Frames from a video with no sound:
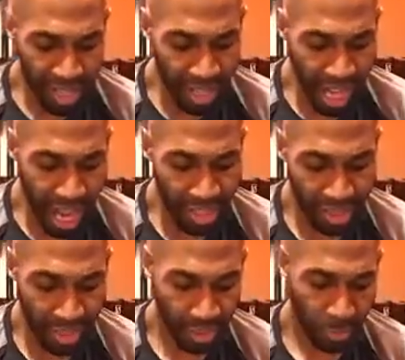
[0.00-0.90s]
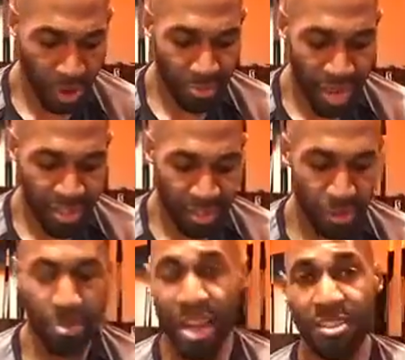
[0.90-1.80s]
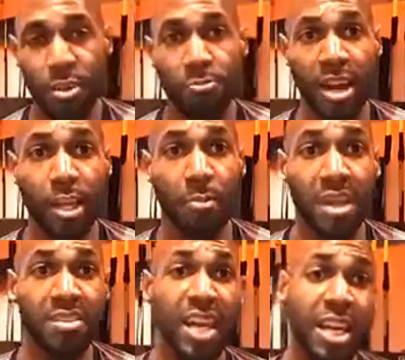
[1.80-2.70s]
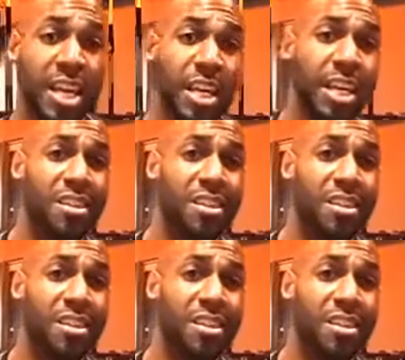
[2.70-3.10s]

American College of Sports Medicine recommends that